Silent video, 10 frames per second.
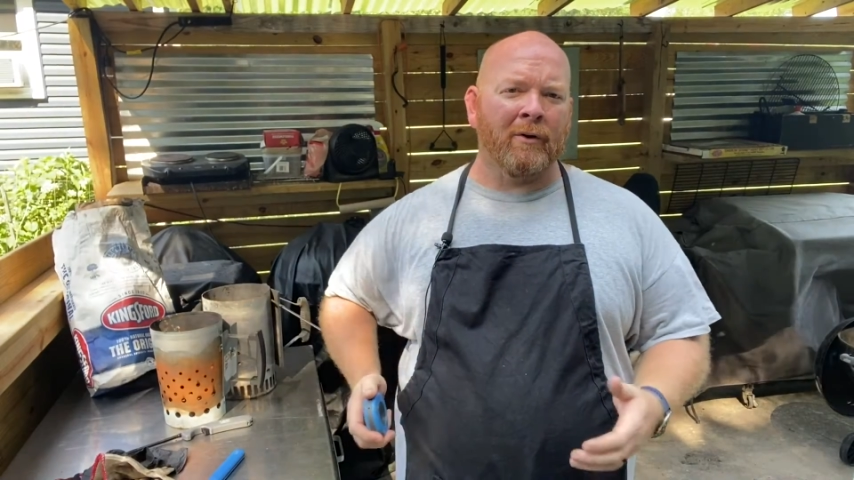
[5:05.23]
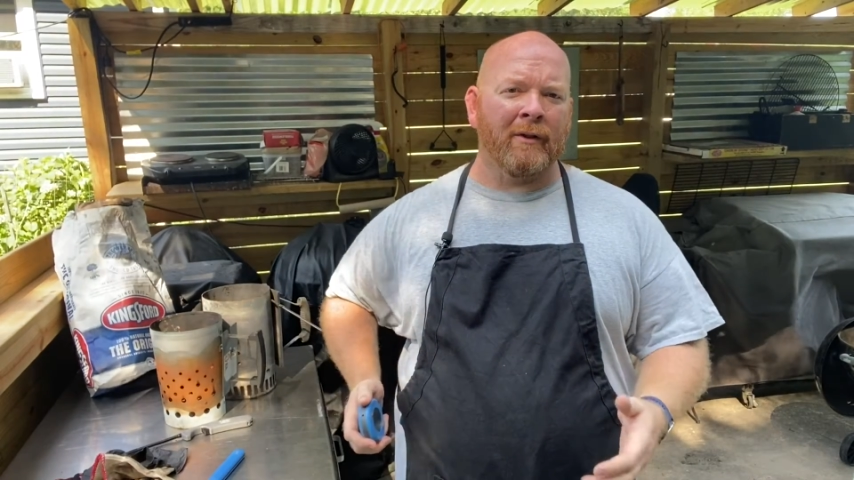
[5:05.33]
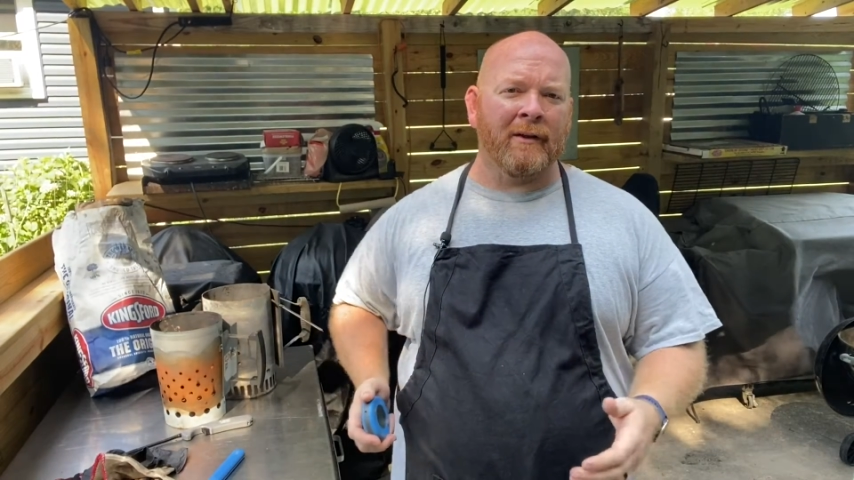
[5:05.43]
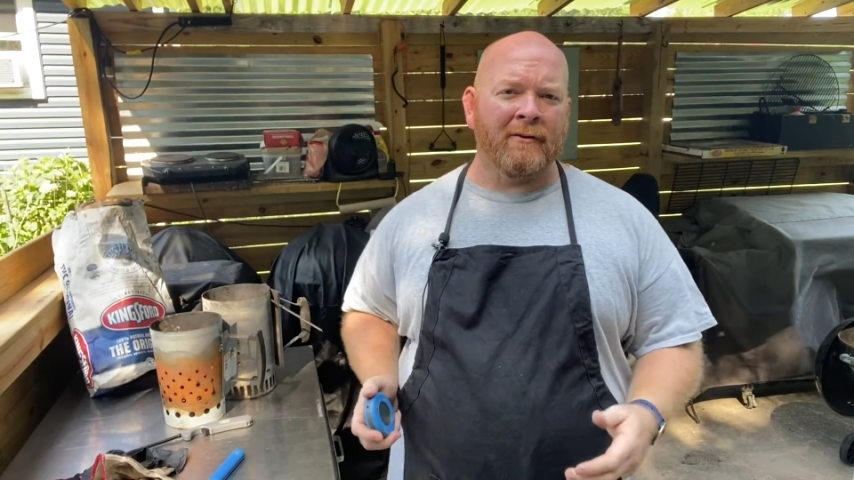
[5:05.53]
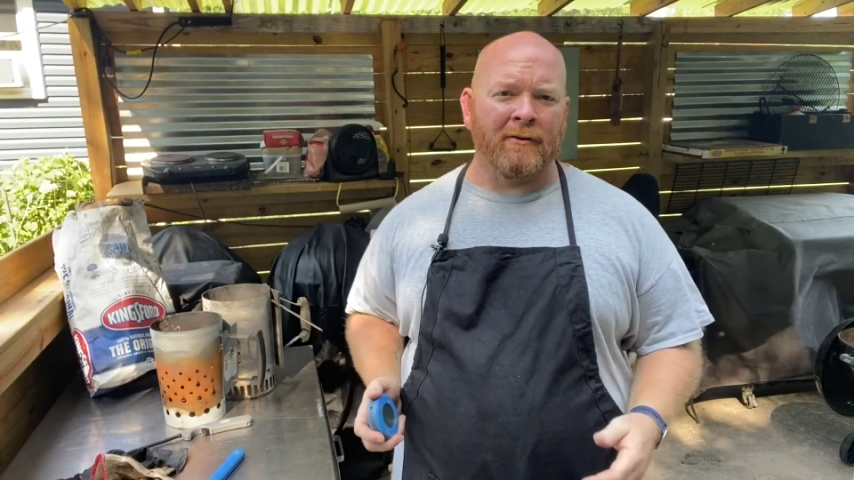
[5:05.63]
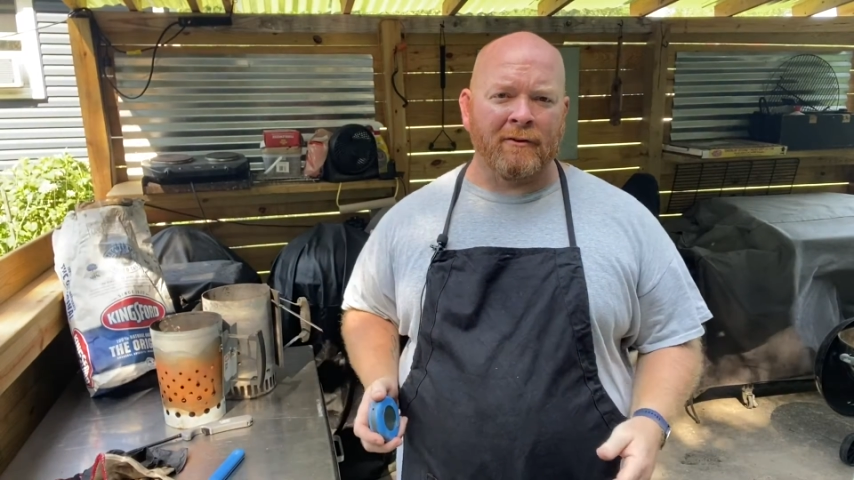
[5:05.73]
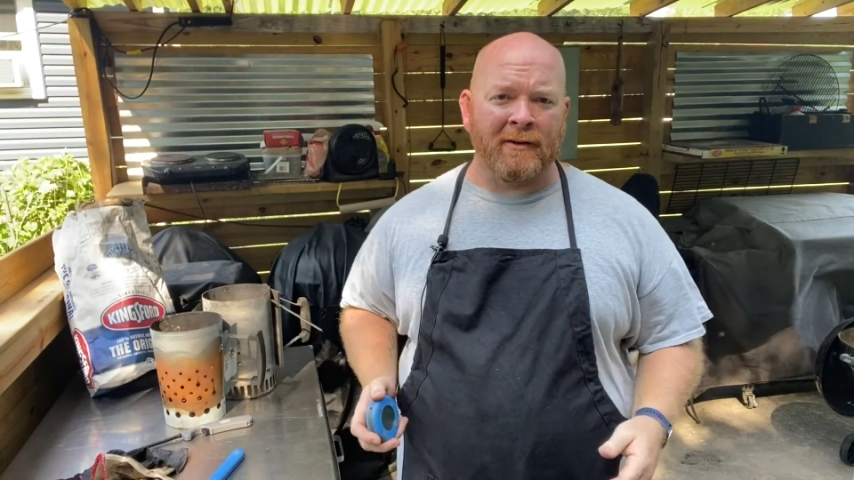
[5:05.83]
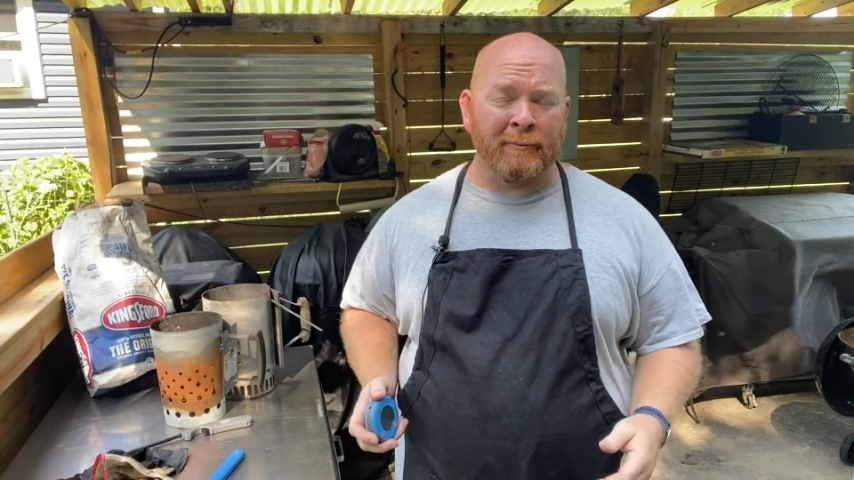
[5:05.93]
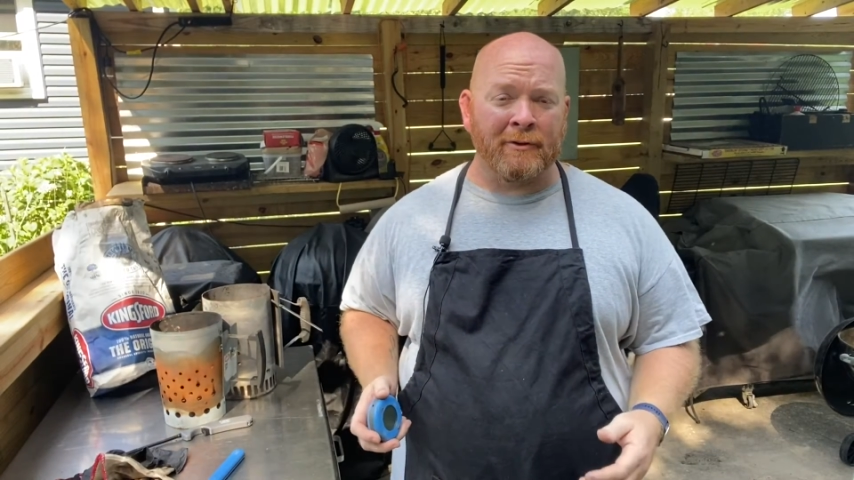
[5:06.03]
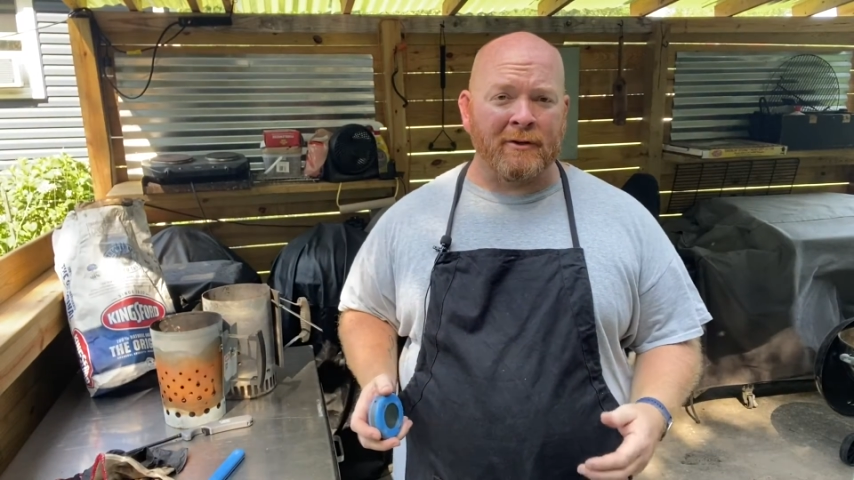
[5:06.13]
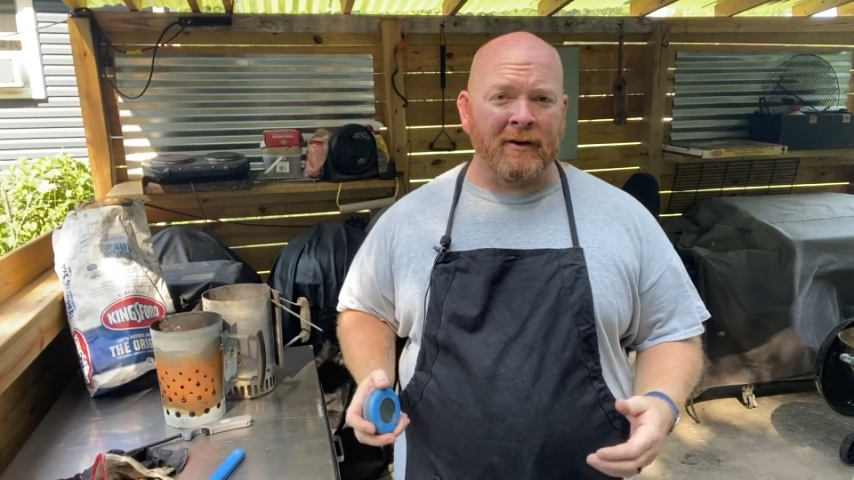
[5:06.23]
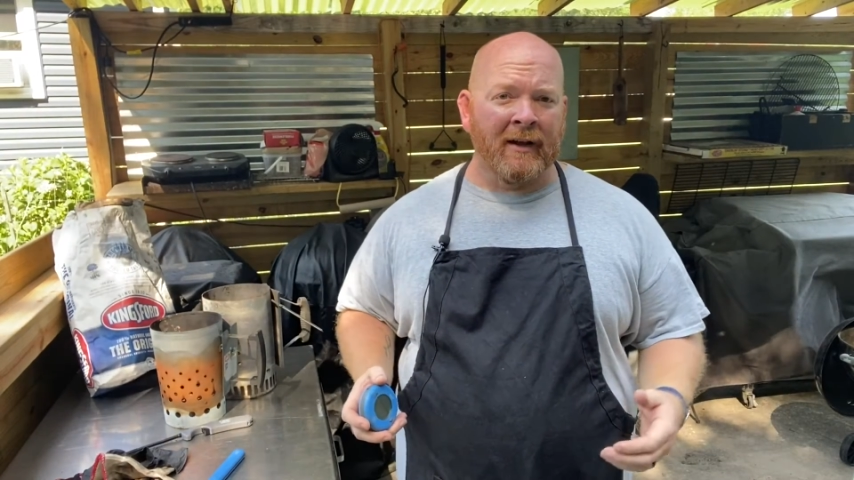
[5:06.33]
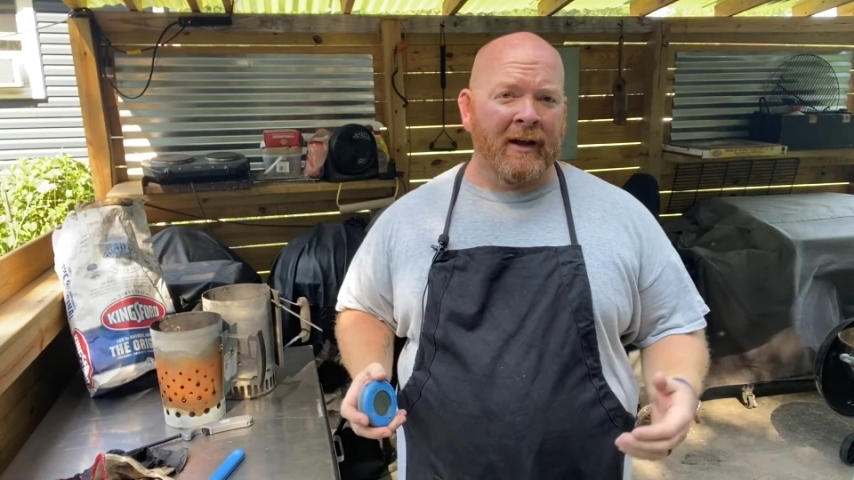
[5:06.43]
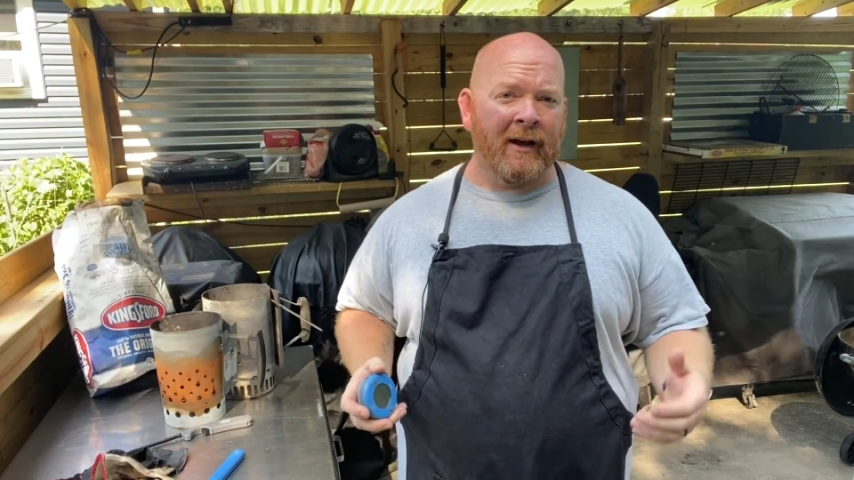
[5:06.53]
know the internal temperature,